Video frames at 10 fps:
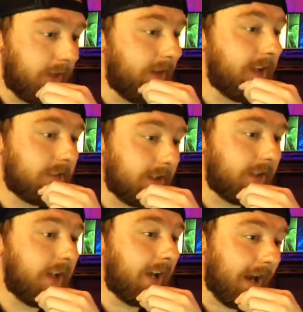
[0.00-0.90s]
that's
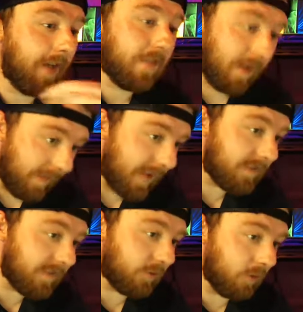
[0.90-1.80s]

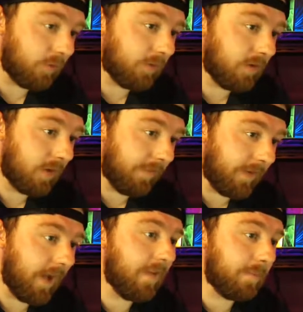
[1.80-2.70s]
the truth. And
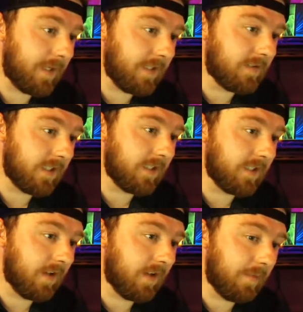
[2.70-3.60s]
the other piece
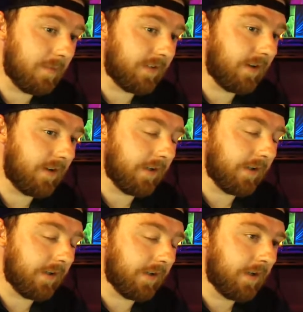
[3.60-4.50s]
is, I'm going to tell you,
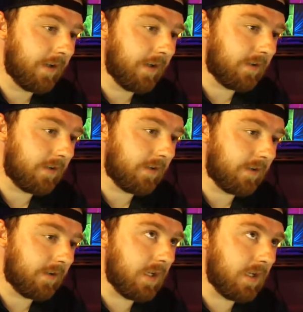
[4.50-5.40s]
it took
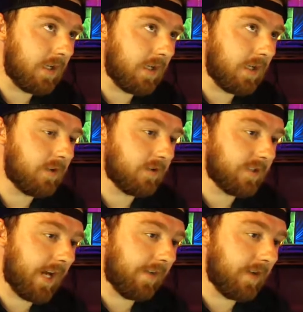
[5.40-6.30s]
me years to
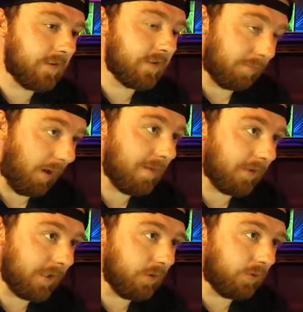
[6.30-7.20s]
understand this, and
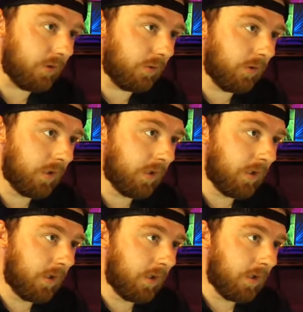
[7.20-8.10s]
probably you too.
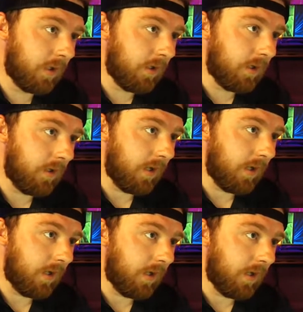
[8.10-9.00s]

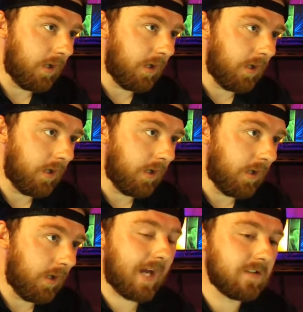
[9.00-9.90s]
Everybody thinks
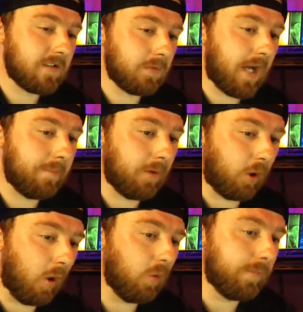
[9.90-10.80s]
we got some type of
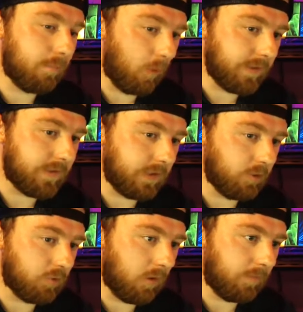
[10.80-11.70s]
golden boy
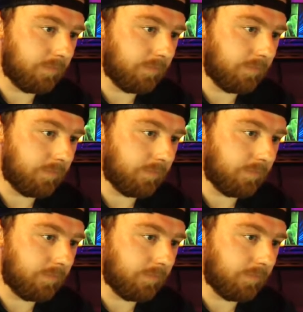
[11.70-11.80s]
syndrome.